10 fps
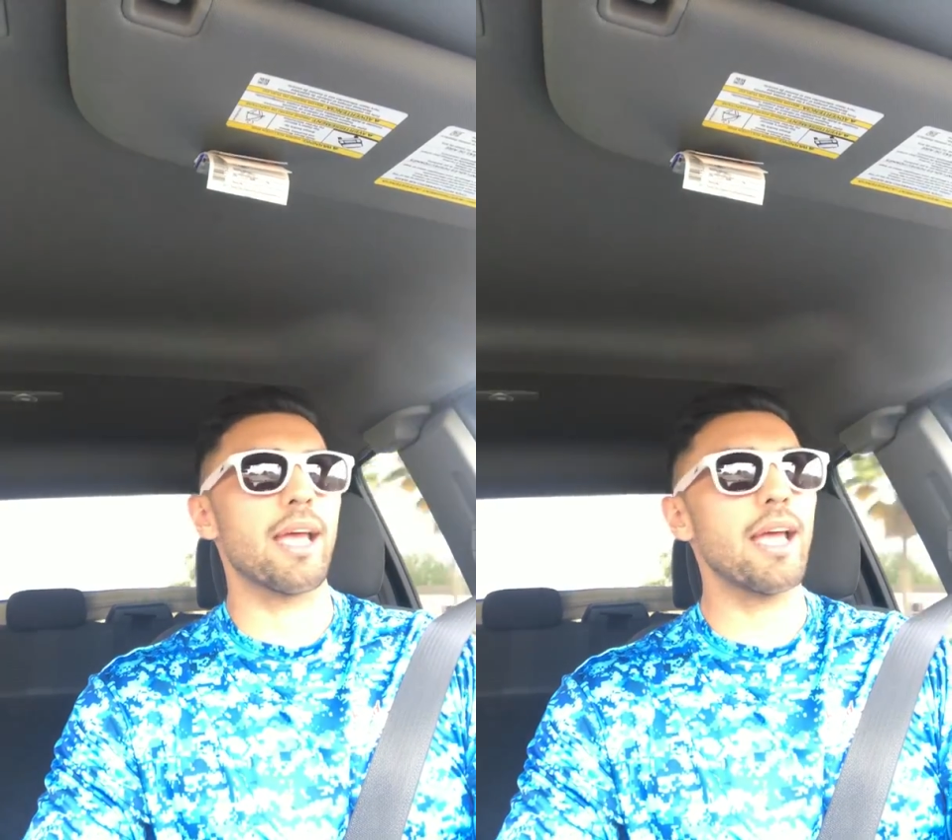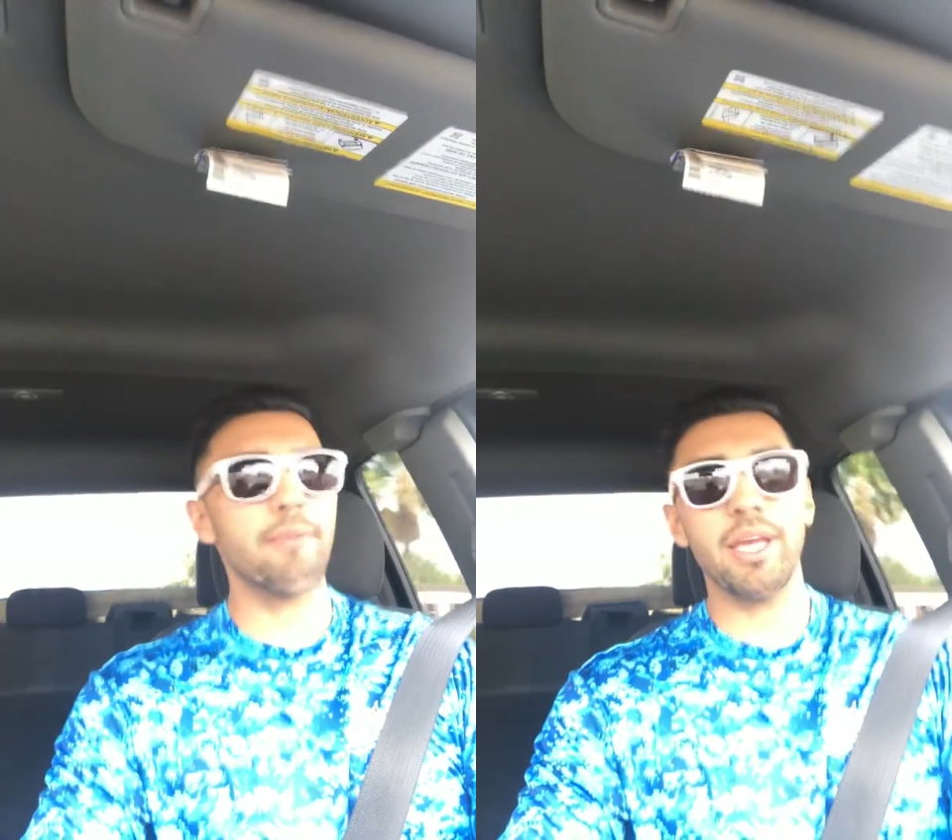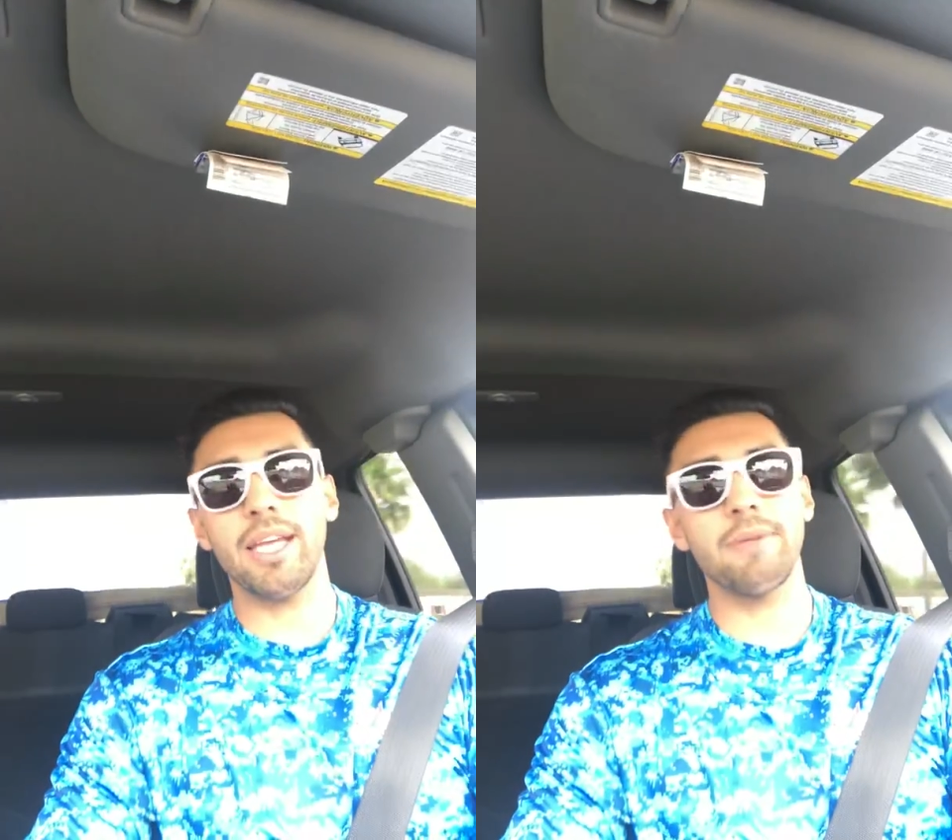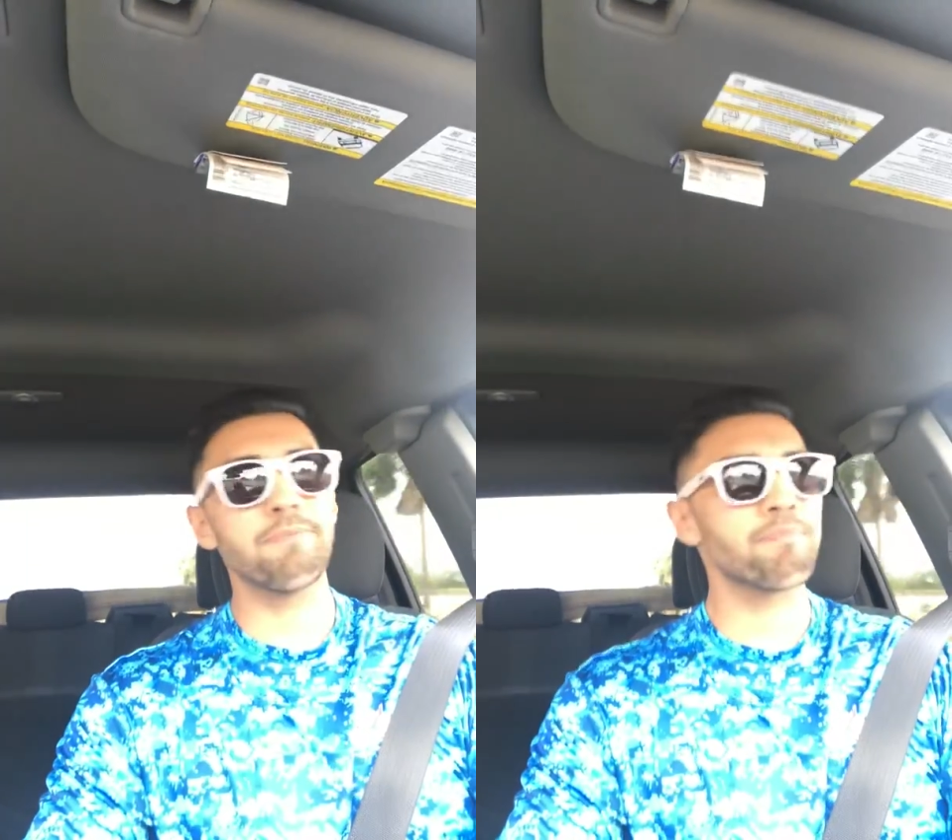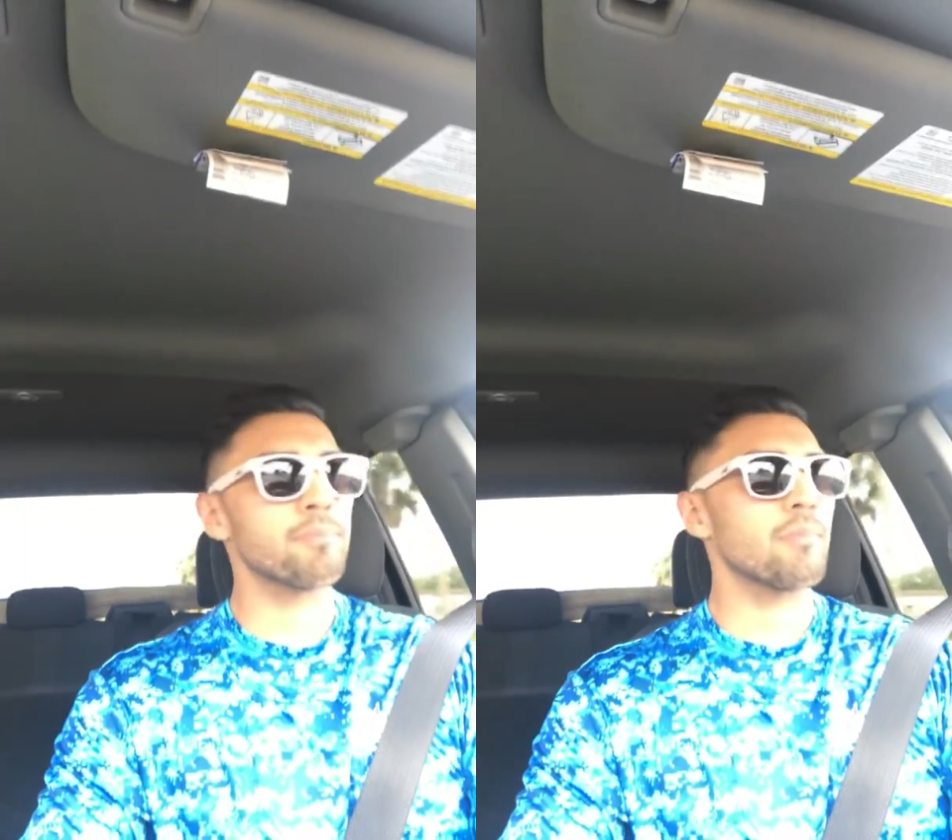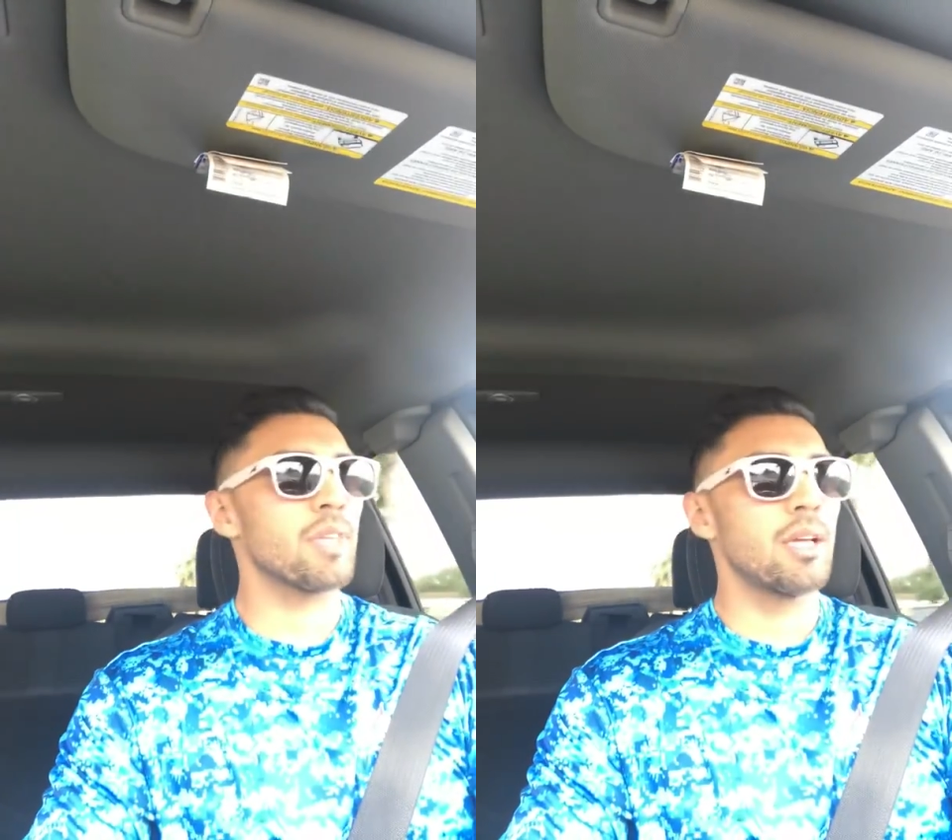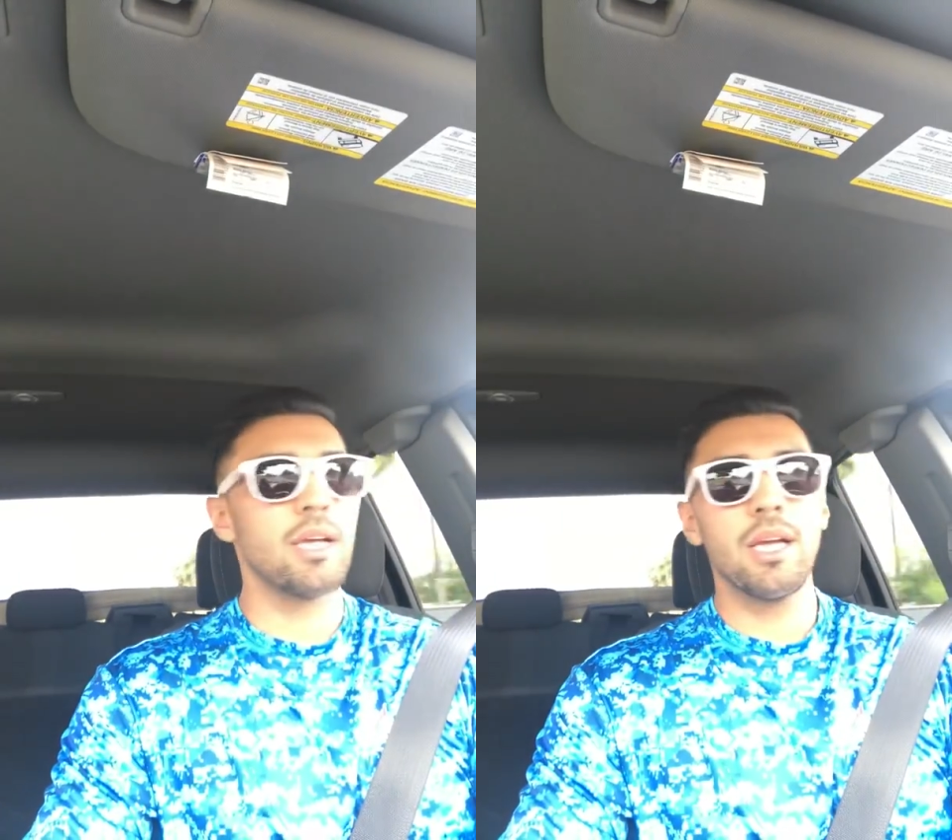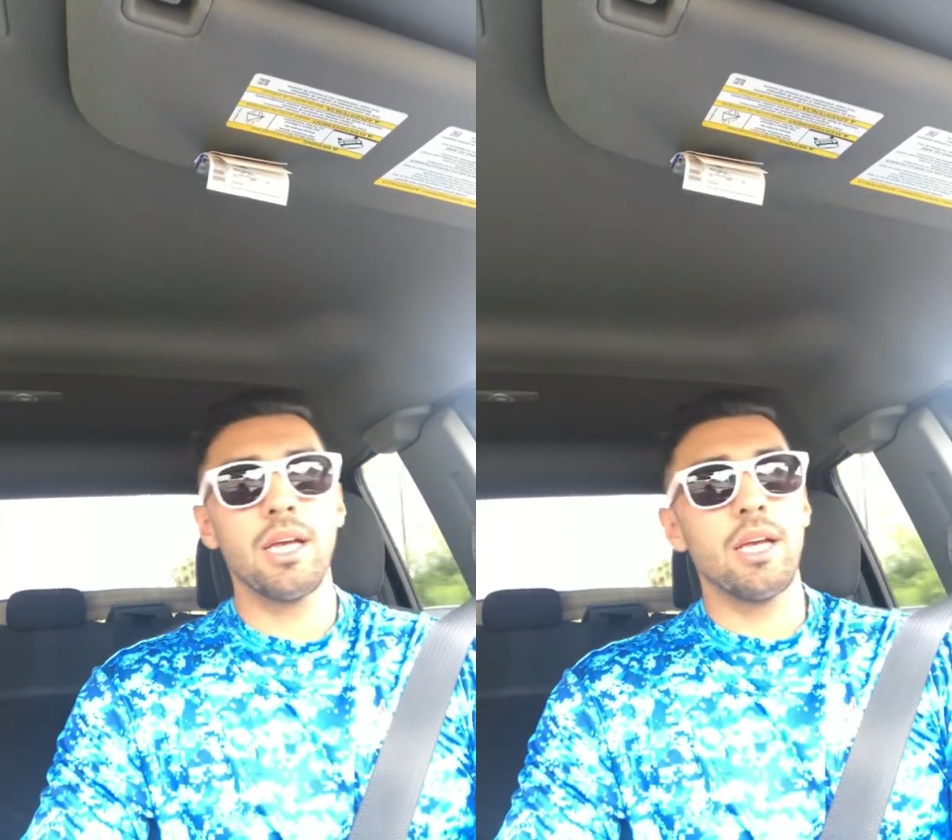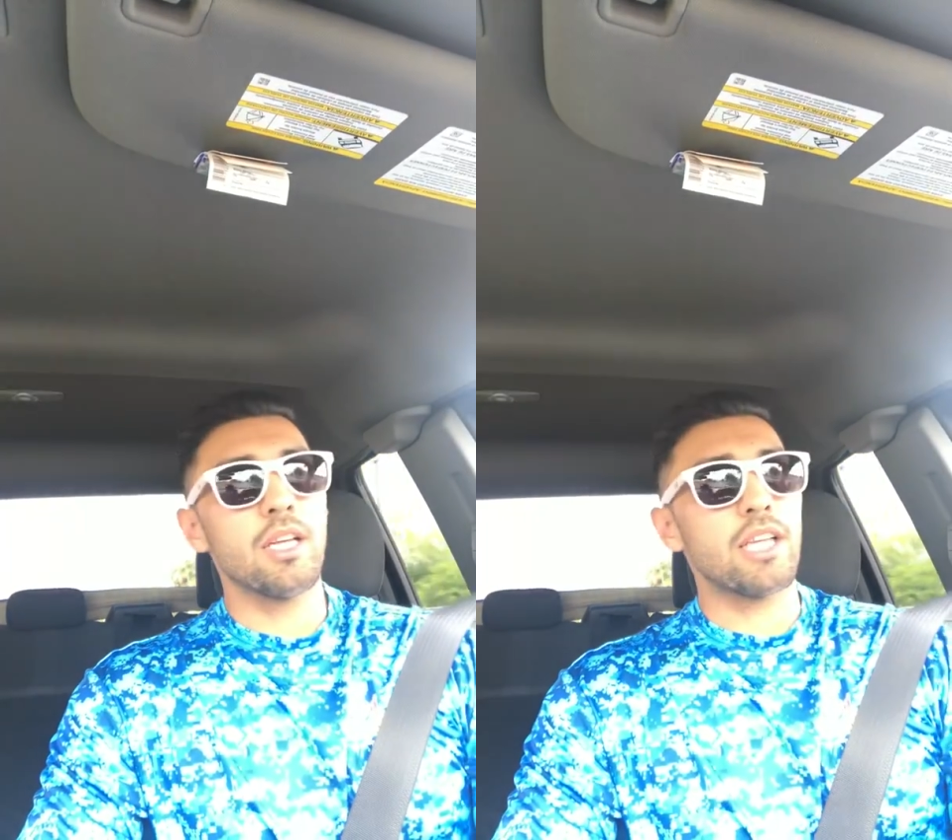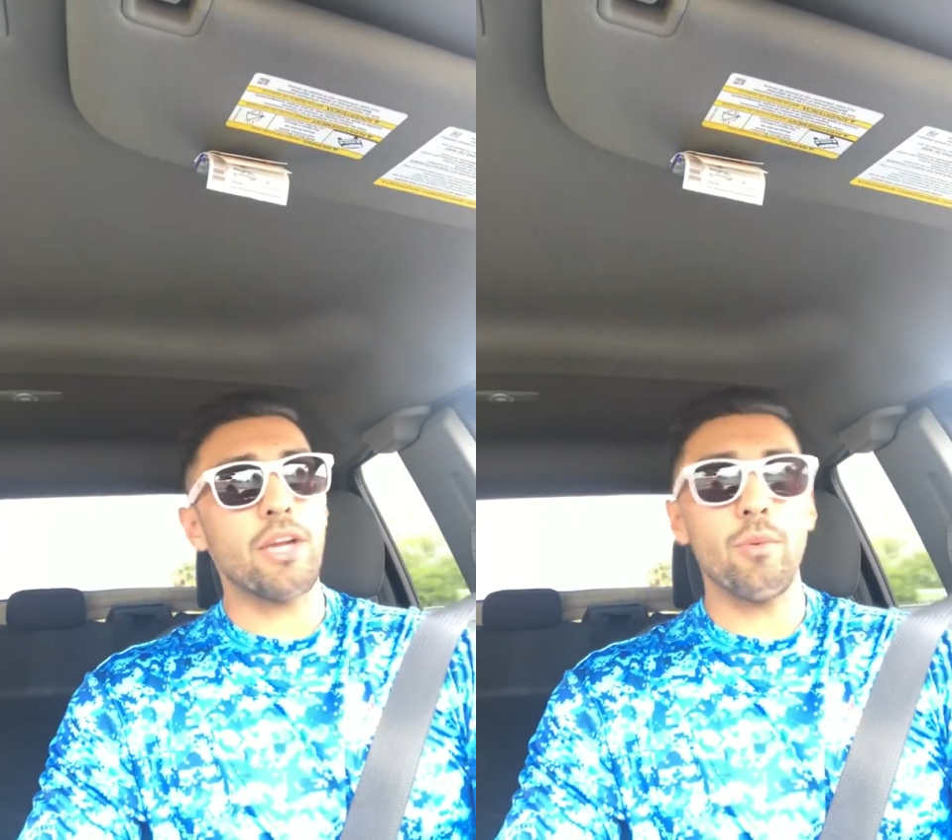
"Hey man, can